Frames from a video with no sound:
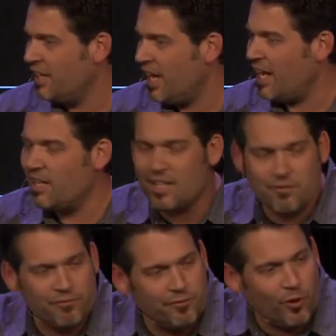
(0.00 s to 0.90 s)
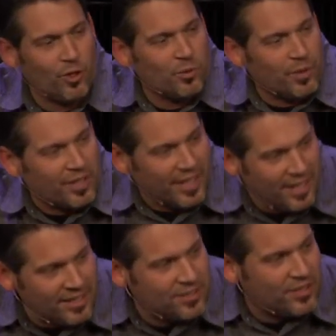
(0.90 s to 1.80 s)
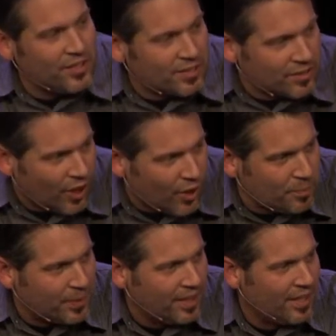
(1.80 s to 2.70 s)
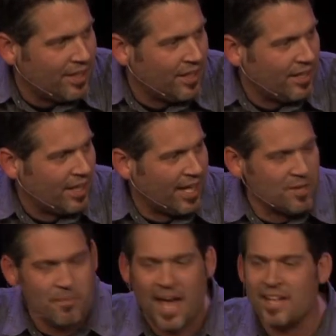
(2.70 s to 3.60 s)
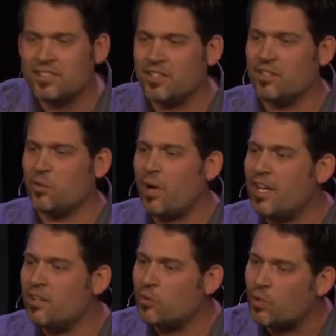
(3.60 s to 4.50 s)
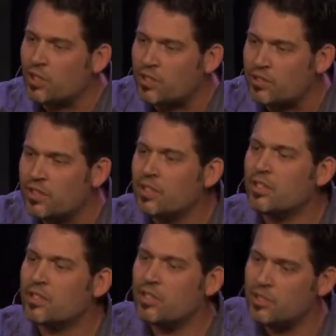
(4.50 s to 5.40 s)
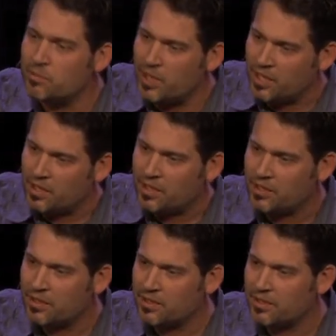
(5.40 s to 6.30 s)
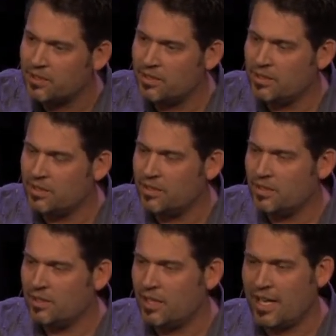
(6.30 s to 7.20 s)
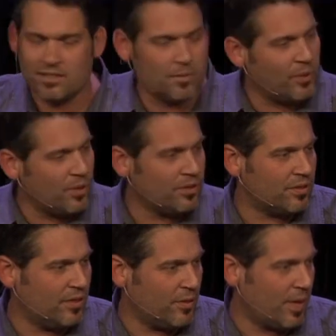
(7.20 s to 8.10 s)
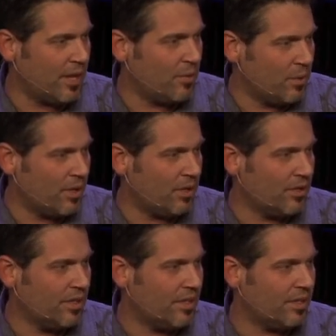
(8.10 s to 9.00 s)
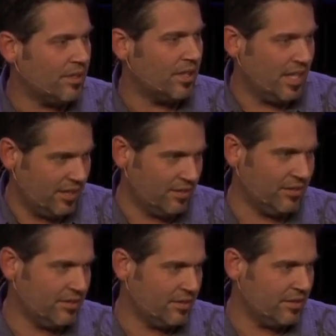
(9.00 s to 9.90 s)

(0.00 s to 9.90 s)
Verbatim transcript: and live forward into this hope and imagine the way the world could be, as opposed to the way the world is.